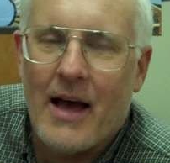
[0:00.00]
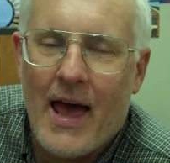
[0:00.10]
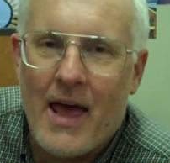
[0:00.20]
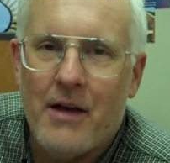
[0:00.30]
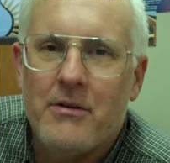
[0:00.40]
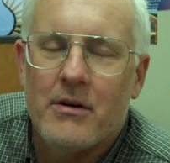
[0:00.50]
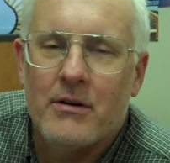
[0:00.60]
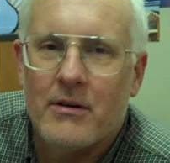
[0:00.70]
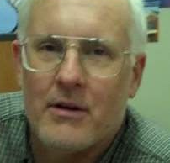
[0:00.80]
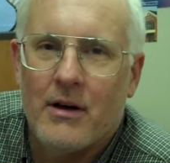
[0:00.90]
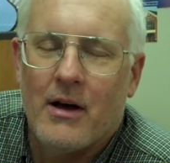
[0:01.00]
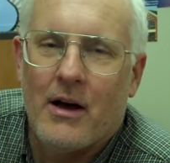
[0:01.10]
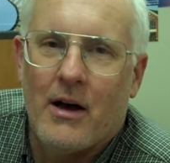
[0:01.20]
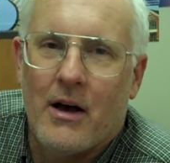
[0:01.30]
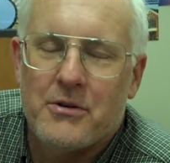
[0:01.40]
And
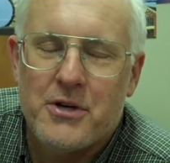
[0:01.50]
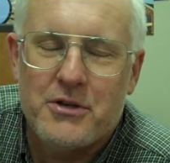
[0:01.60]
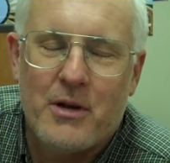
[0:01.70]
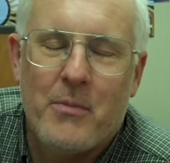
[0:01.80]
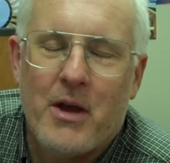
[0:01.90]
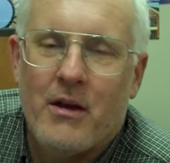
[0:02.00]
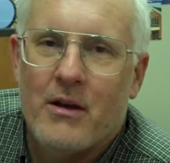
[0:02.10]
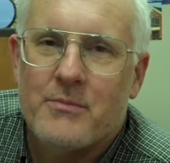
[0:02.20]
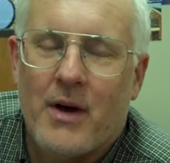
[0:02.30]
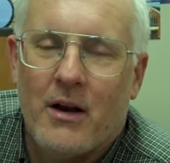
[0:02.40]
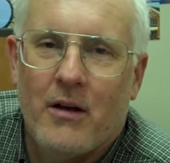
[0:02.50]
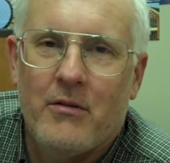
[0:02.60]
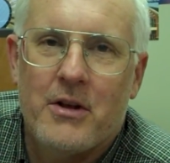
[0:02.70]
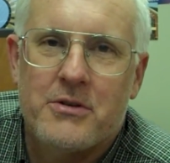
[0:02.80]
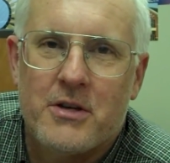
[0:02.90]
assisting me is my
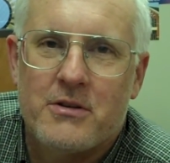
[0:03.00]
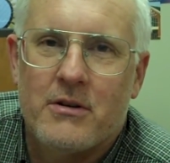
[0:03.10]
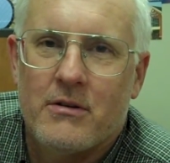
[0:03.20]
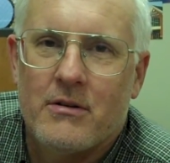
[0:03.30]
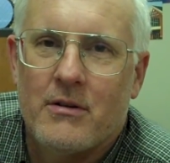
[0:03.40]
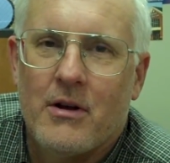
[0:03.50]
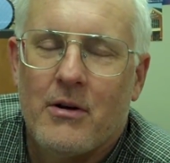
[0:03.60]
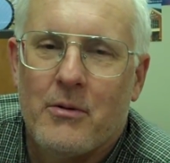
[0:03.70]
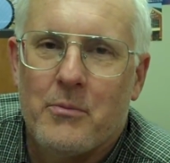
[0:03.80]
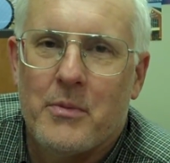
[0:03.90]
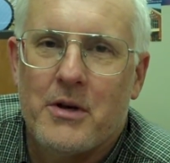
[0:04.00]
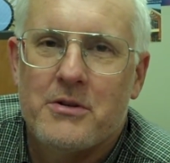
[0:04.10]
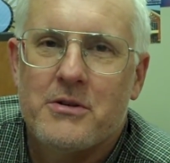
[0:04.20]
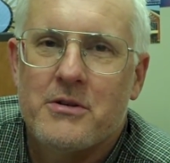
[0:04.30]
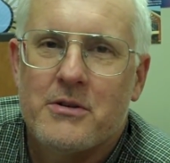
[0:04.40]
lovely assistant,
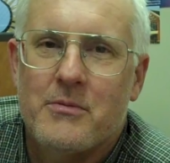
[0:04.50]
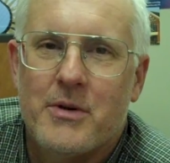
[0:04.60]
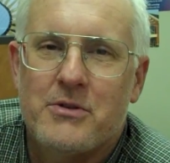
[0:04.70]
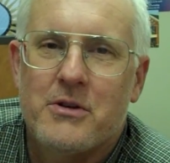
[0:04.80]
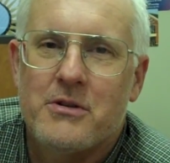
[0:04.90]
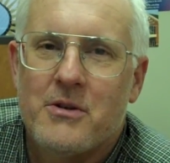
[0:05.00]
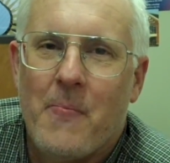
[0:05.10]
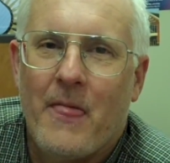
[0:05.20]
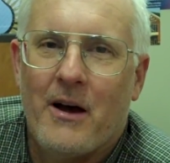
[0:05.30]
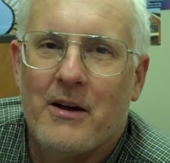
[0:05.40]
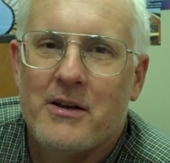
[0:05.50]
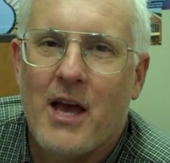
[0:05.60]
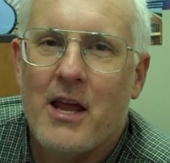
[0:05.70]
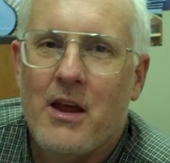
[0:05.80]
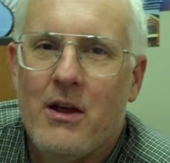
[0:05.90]
Mrs.
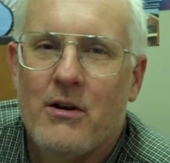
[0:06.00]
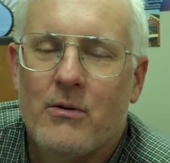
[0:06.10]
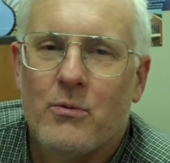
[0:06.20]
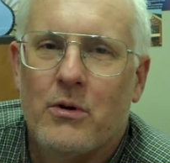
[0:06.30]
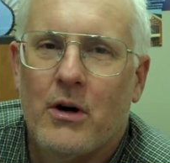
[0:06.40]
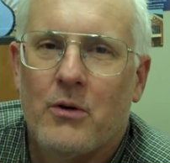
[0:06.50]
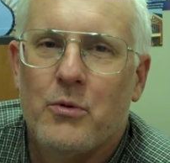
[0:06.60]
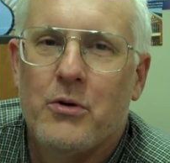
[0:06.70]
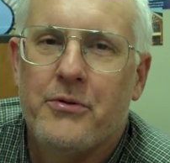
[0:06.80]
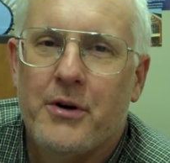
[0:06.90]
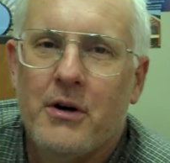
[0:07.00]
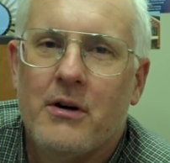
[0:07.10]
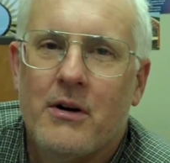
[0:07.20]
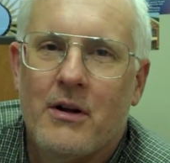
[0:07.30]
Katie Ruther.